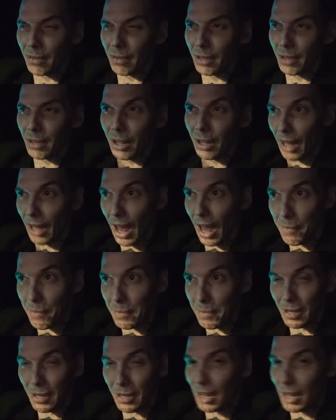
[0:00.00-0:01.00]
that
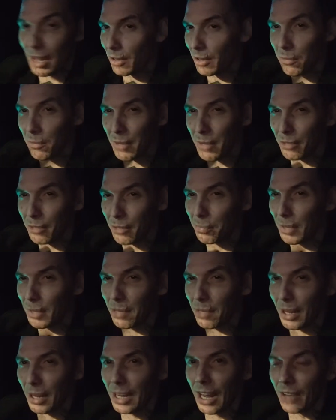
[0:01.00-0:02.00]
happened that couldn't be
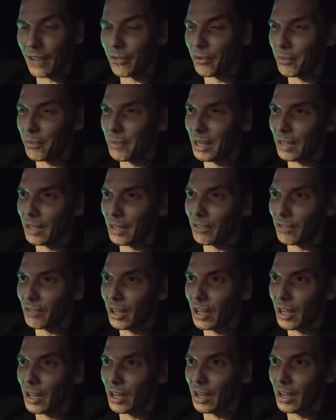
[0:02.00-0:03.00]
explained by natural means,
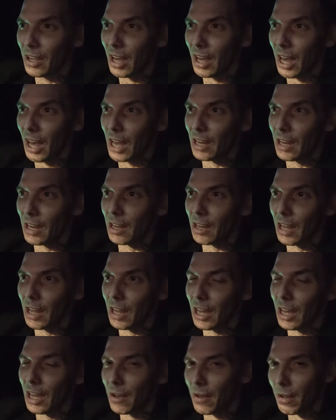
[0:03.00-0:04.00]
and then
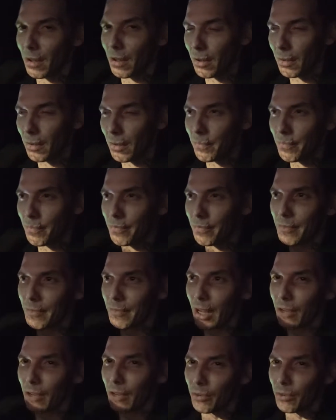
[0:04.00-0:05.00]
they
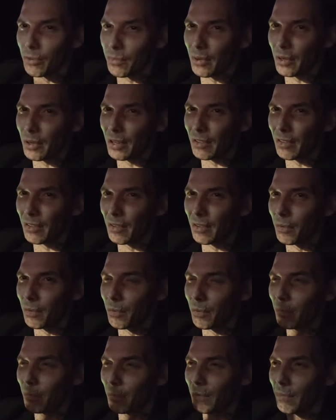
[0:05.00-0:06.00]
attribute it
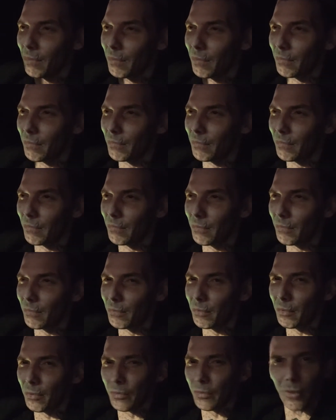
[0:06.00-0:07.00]
to
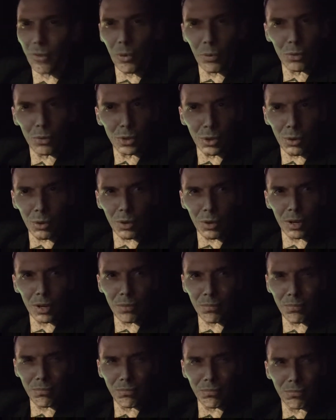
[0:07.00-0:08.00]
folklore
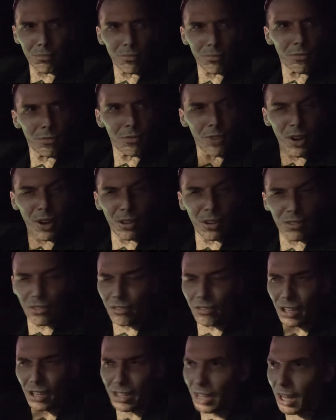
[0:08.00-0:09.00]
and fairies
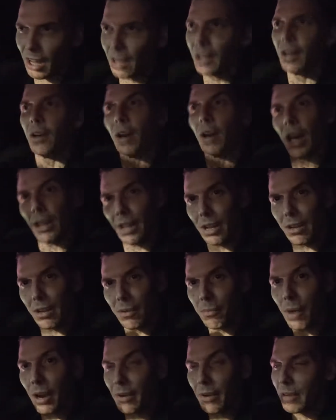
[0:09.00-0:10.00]
and shit like that, and then
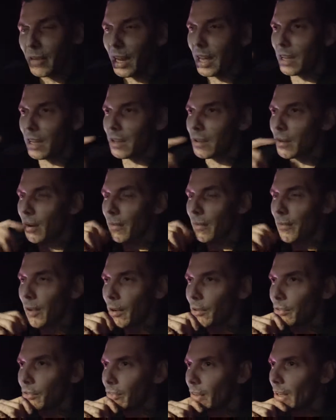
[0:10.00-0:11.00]
the modern day
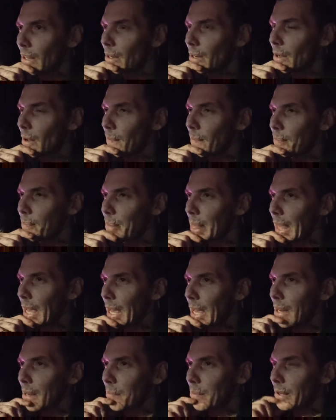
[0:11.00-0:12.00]
UFOs, and
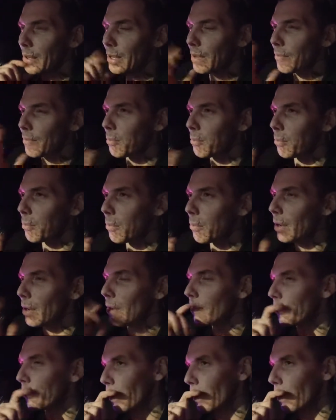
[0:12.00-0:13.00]
I believe one
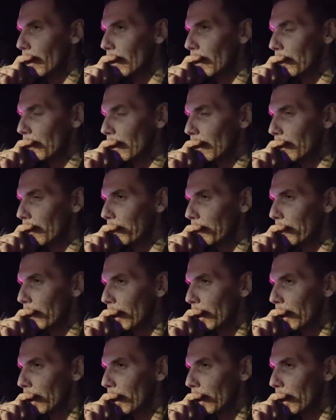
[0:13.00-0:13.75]
of them,